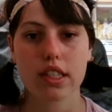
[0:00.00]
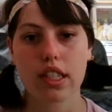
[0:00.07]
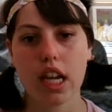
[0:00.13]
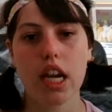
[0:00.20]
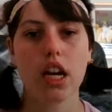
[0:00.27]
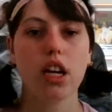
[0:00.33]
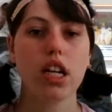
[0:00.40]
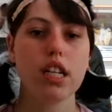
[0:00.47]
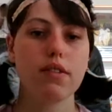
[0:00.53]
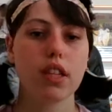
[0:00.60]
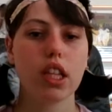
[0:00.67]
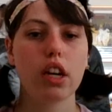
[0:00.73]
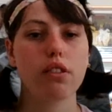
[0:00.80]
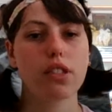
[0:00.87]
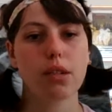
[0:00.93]
scared,
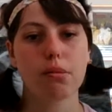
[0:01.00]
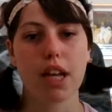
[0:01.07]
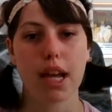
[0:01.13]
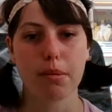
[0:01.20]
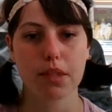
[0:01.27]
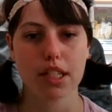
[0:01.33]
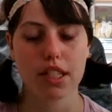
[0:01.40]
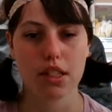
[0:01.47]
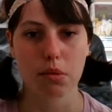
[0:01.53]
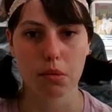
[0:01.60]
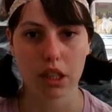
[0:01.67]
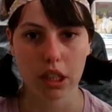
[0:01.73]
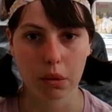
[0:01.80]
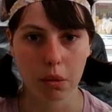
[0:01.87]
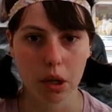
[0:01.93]
even though sometimes it doesn't
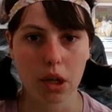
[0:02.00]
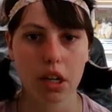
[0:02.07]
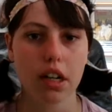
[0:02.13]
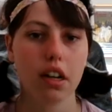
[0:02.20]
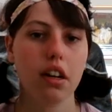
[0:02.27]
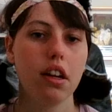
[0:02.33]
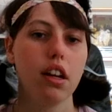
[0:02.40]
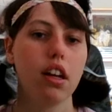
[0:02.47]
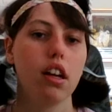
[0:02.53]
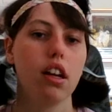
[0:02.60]
really work,